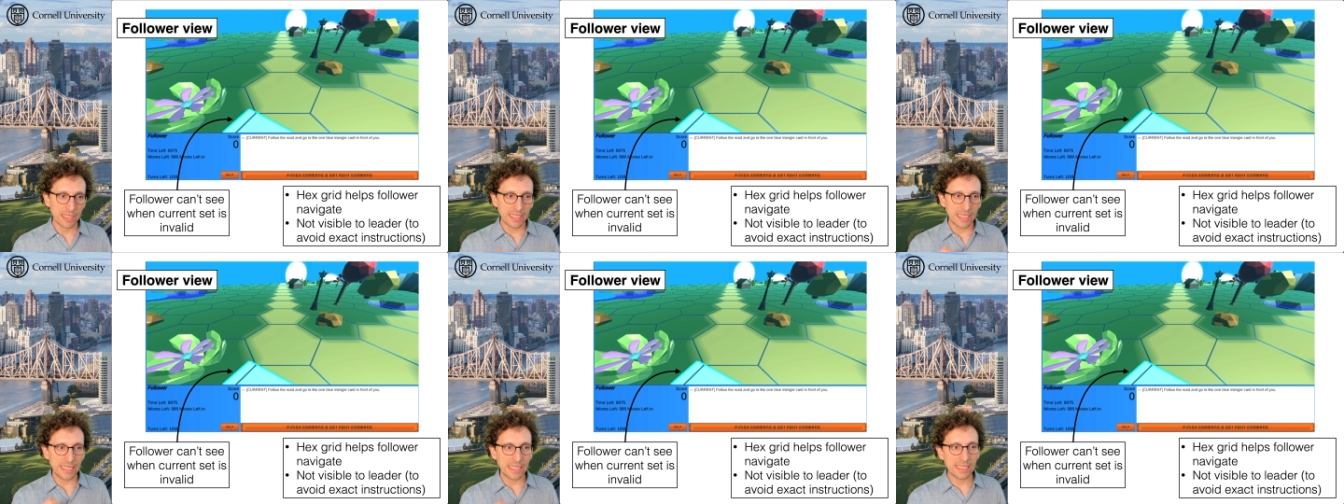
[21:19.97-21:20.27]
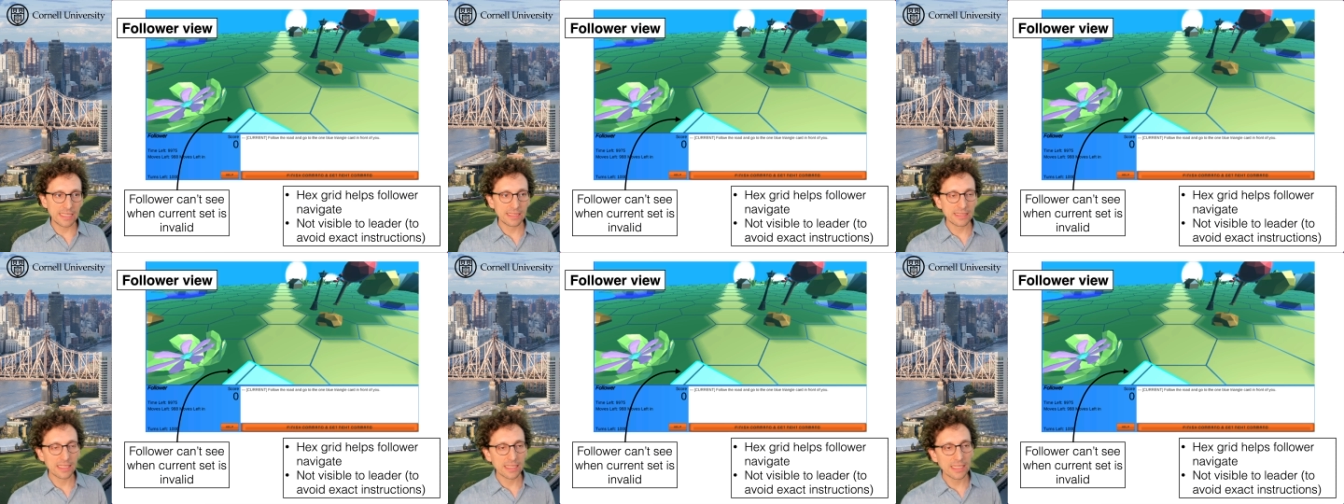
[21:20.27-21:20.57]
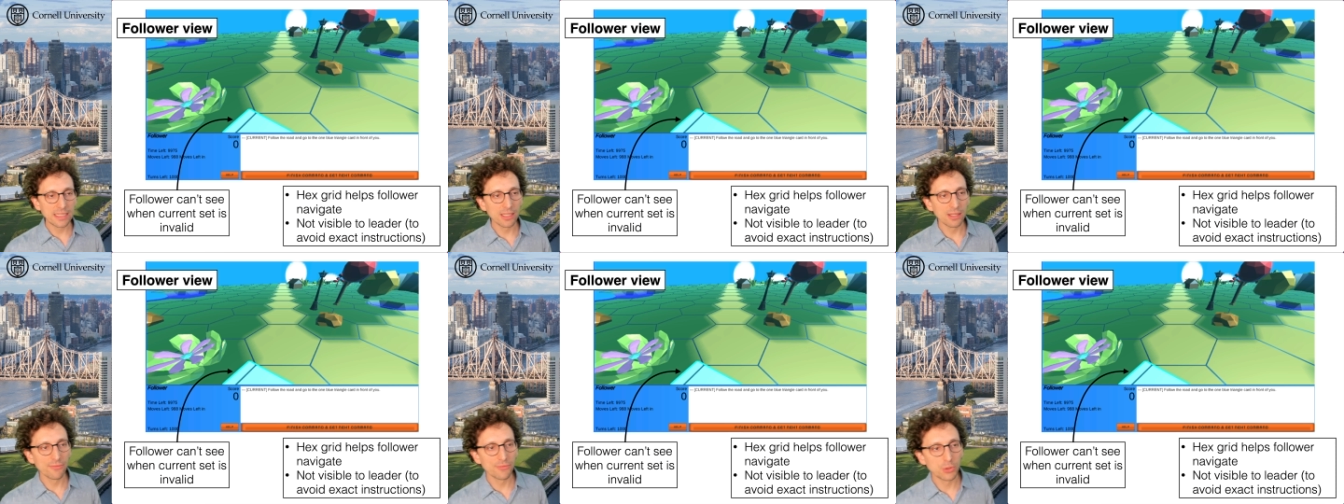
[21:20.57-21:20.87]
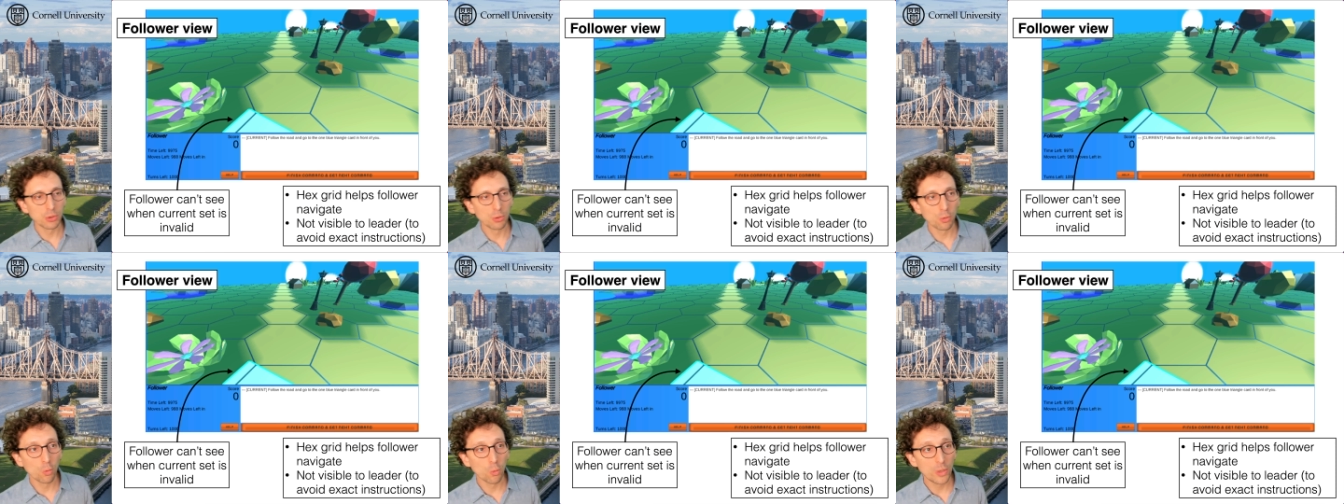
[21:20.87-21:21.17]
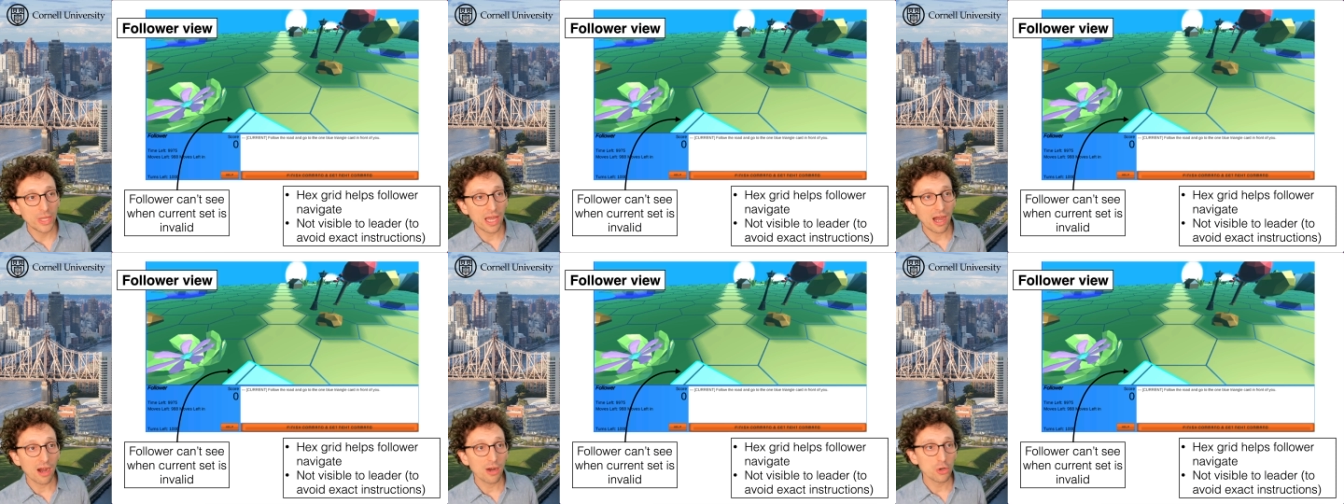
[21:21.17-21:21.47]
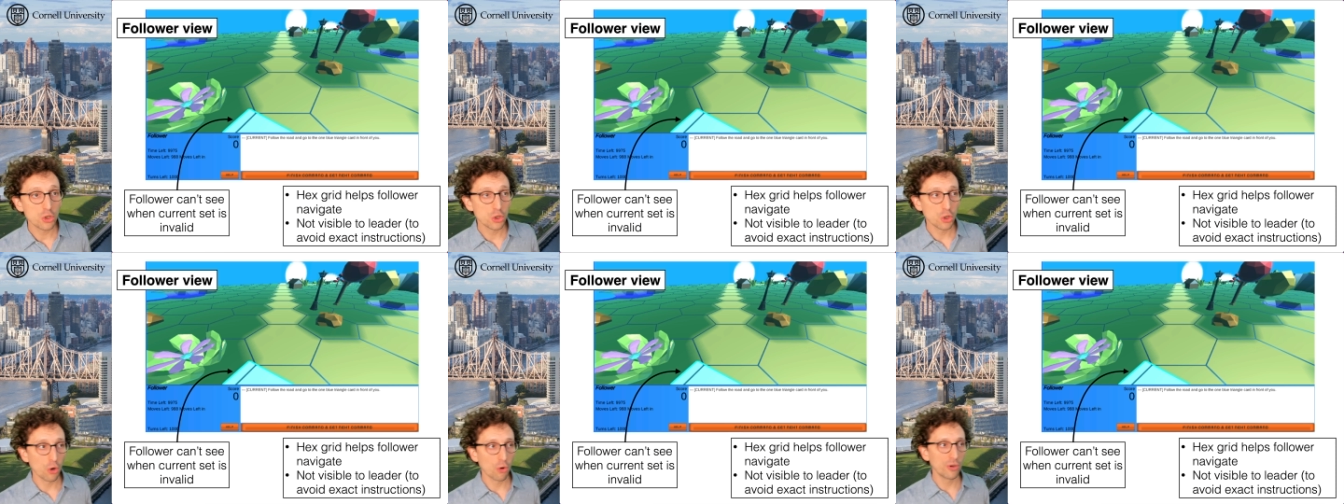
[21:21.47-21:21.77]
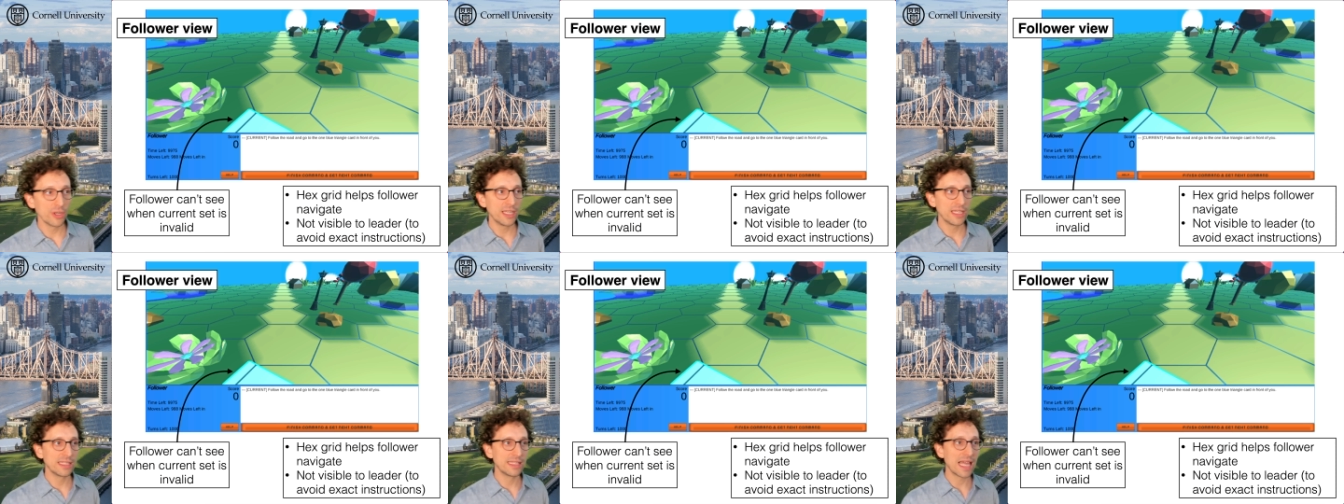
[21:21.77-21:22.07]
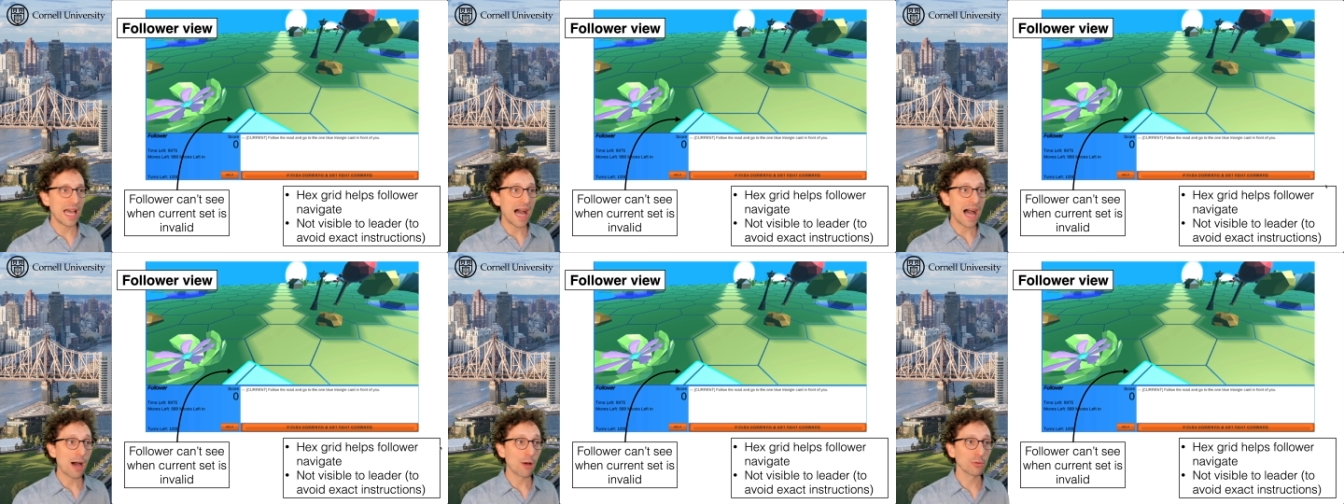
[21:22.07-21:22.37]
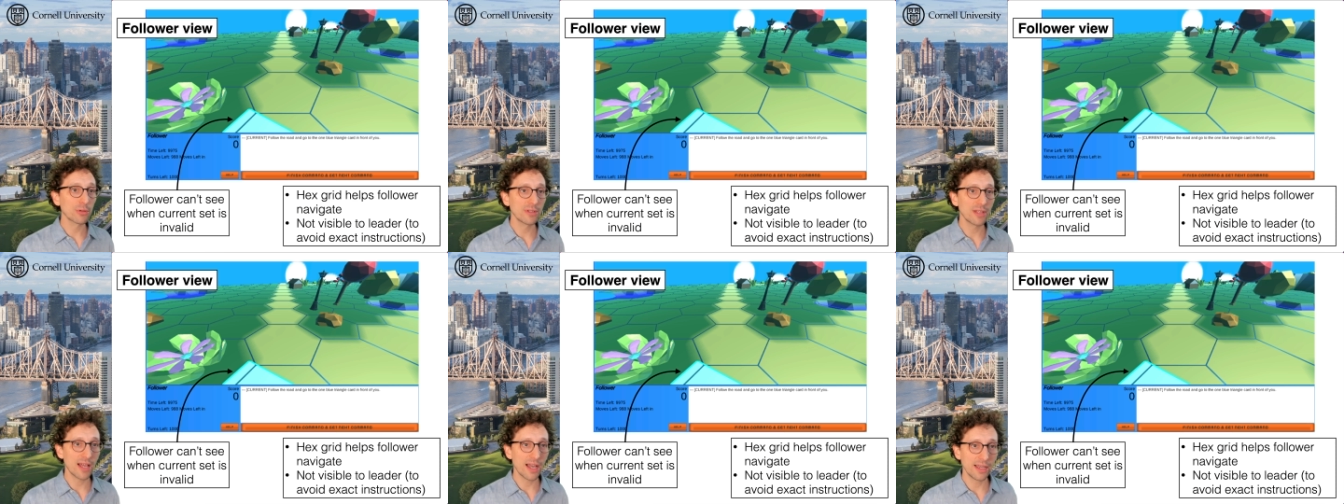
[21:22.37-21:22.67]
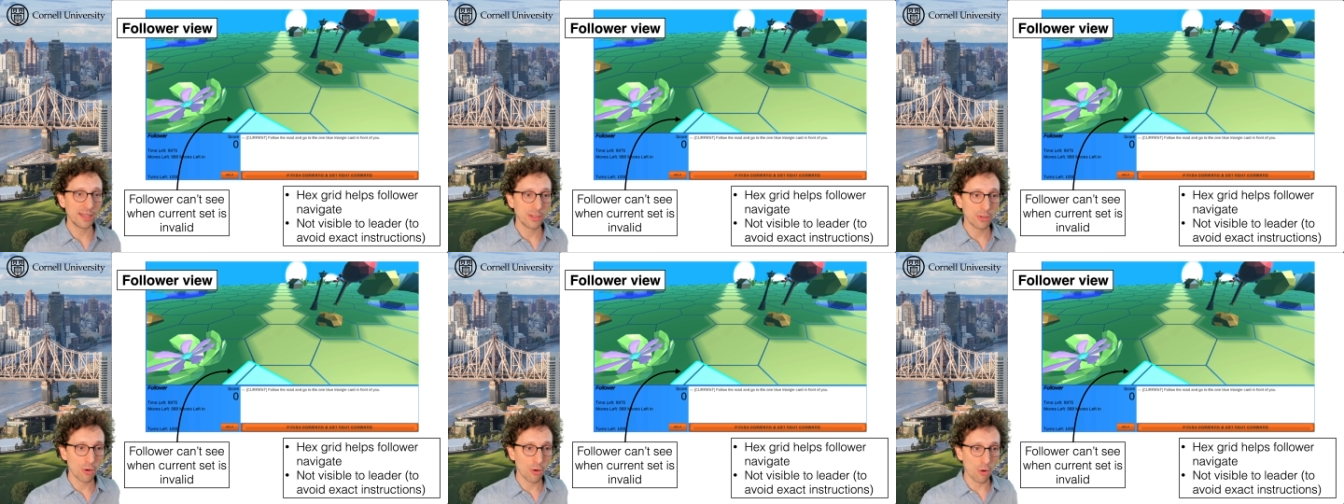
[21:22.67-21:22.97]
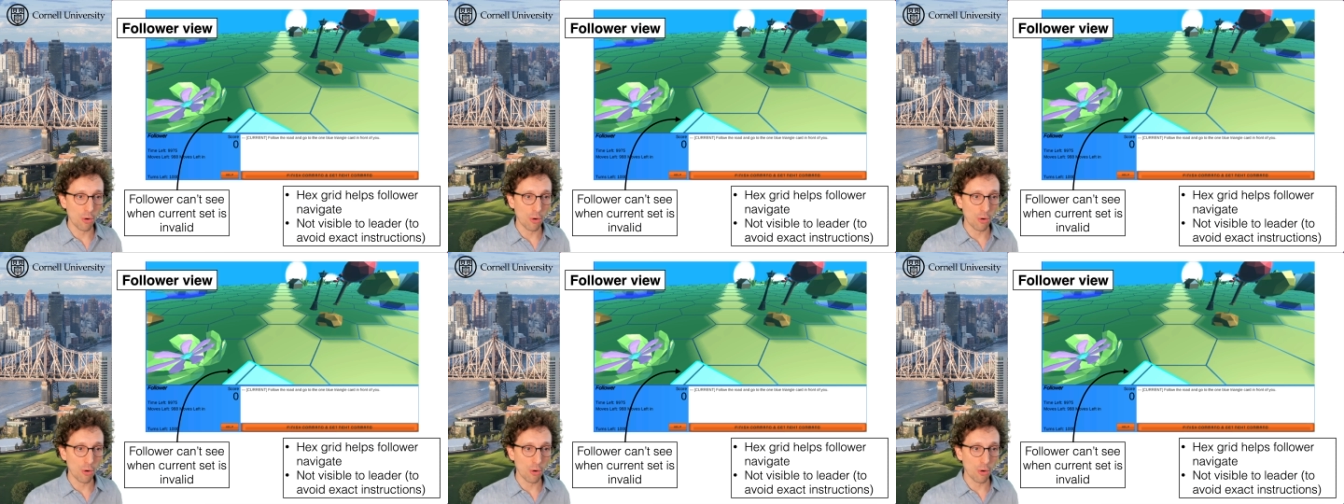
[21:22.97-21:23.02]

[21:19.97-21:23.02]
In the leader view, we are showing the outline